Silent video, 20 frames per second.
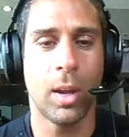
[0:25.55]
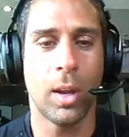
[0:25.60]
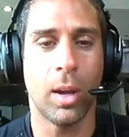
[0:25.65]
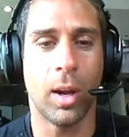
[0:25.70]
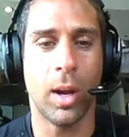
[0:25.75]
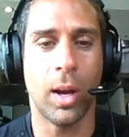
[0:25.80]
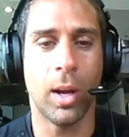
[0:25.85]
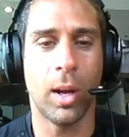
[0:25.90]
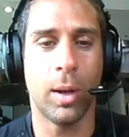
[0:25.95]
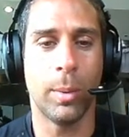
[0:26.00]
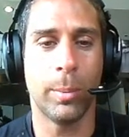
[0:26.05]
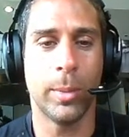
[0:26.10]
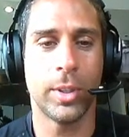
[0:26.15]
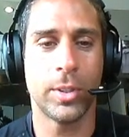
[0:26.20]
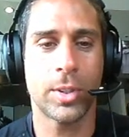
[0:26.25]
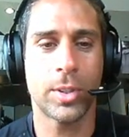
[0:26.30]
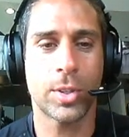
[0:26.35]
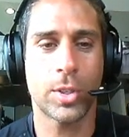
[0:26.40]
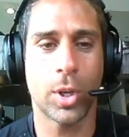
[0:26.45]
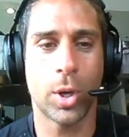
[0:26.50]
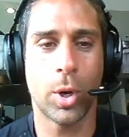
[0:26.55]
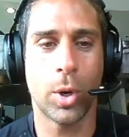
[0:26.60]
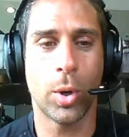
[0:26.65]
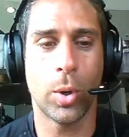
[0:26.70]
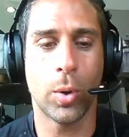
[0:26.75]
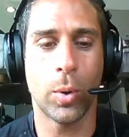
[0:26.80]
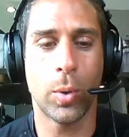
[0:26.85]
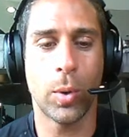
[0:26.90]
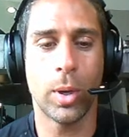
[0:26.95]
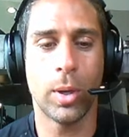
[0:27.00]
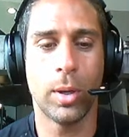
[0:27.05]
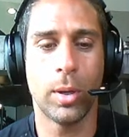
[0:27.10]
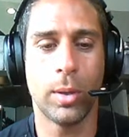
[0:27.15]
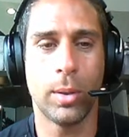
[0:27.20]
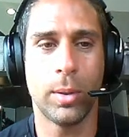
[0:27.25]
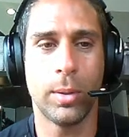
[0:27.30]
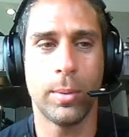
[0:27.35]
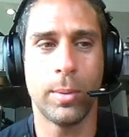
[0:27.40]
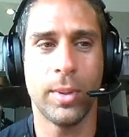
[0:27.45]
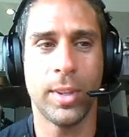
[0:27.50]
Um, so
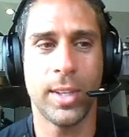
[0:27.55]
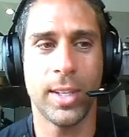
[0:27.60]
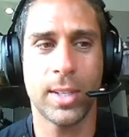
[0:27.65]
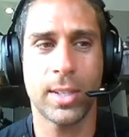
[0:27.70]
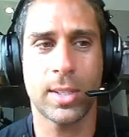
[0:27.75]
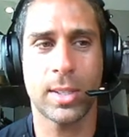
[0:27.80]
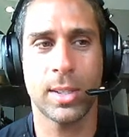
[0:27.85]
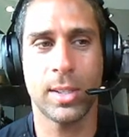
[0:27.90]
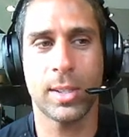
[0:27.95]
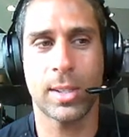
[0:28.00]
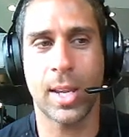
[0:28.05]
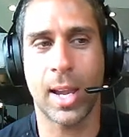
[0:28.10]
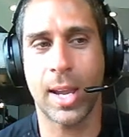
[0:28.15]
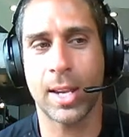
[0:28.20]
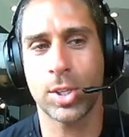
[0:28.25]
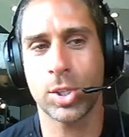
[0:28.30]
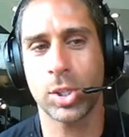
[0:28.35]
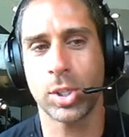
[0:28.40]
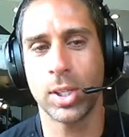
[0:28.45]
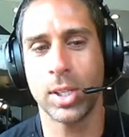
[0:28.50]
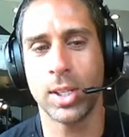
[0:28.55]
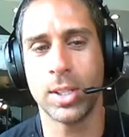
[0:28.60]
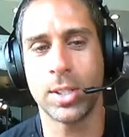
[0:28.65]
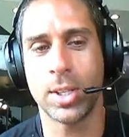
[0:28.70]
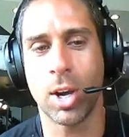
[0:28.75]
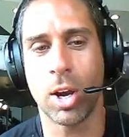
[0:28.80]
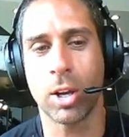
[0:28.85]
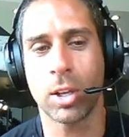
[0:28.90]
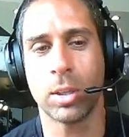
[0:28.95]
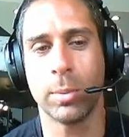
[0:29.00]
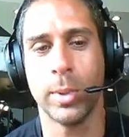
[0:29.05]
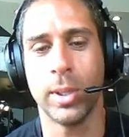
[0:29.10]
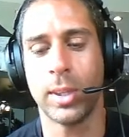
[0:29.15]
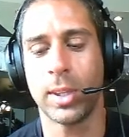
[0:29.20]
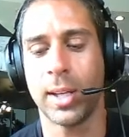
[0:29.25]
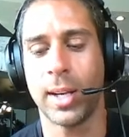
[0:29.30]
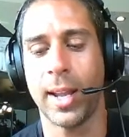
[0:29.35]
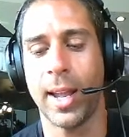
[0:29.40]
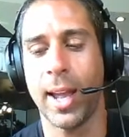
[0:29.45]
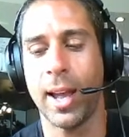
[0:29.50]
this is actually a document
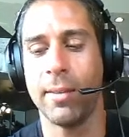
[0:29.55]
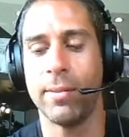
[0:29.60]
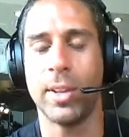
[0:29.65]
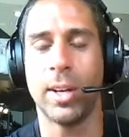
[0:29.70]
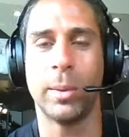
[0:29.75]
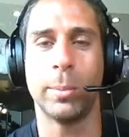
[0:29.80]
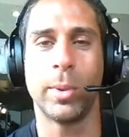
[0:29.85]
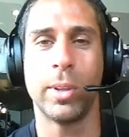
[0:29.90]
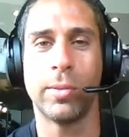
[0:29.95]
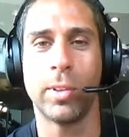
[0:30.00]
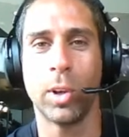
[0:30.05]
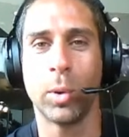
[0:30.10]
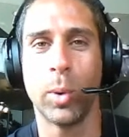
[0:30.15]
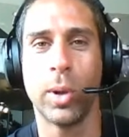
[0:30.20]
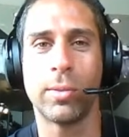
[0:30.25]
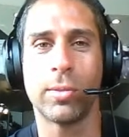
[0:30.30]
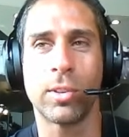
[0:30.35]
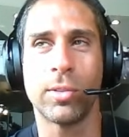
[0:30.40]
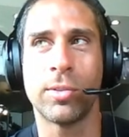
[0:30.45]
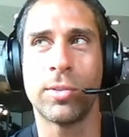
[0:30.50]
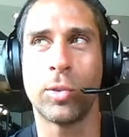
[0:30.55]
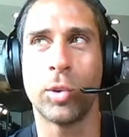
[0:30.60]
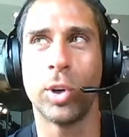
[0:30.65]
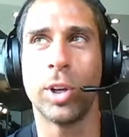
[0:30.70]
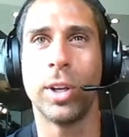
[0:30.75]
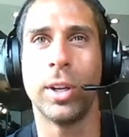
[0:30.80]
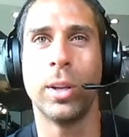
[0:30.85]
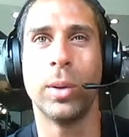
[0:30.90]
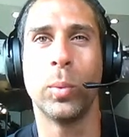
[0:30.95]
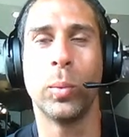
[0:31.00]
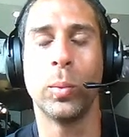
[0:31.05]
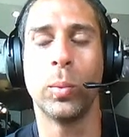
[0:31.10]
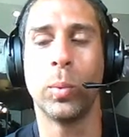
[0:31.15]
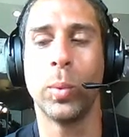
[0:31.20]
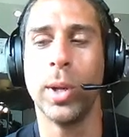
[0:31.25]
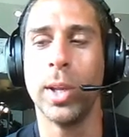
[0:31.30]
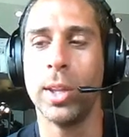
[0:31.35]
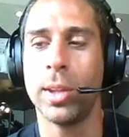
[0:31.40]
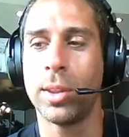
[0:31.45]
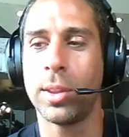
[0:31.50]
that I have that I'm giving away for free
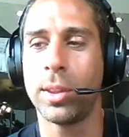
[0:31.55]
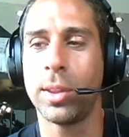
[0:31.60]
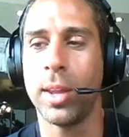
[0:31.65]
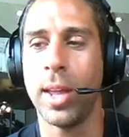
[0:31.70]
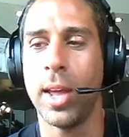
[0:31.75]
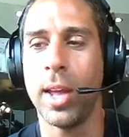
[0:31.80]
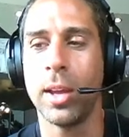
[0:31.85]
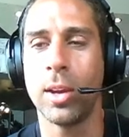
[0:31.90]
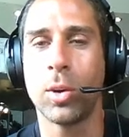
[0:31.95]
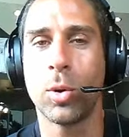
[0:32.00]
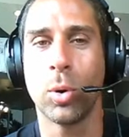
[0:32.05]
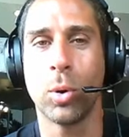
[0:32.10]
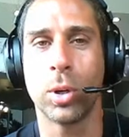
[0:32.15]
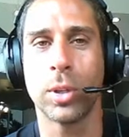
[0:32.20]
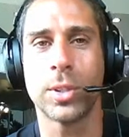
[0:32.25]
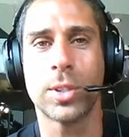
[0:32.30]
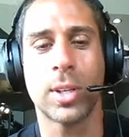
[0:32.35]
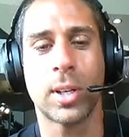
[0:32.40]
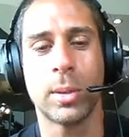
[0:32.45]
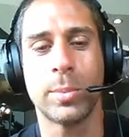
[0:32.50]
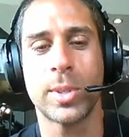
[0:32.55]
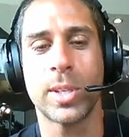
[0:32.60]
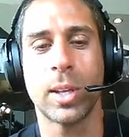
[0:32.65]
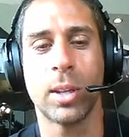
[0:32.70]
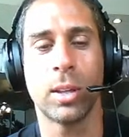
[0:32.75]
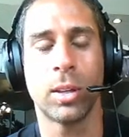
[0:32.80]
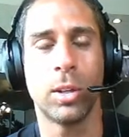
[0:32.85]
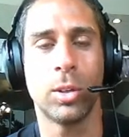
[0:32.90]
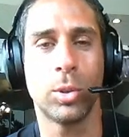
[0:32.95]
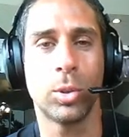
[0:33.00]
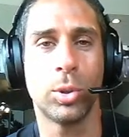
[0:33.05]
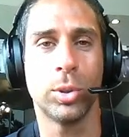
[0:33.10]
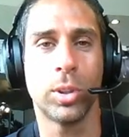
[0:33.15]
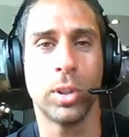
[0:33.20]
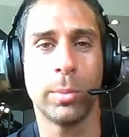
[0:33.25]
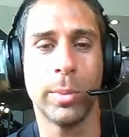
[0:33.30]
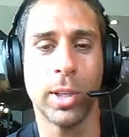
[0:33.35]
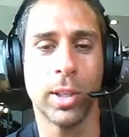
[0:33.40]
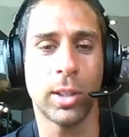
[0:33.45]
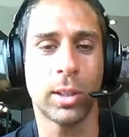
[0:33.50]
with a course that I'm selling on cold
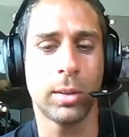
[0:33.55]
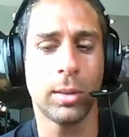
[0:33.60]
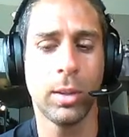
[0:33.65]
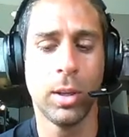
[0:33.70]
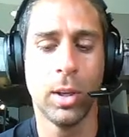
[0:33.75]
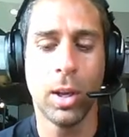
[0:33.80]
emailing.